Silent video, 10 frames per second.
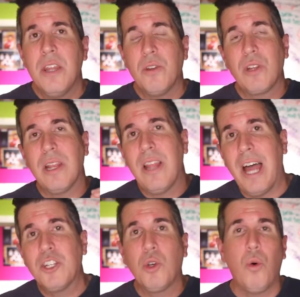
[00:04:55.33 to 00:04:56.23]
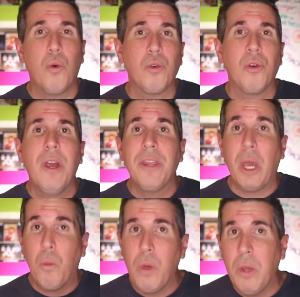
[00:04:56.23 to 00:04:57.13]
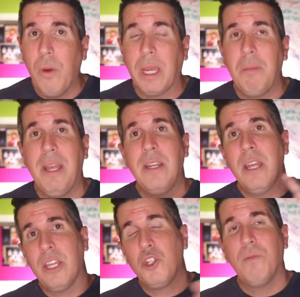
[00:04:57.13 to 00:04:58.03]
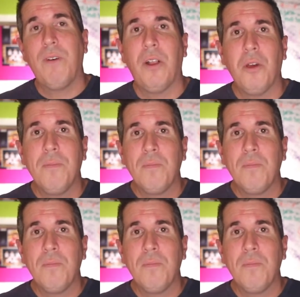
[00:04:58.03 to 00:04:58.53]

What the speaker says: there's a logical order that we recommend that you follow.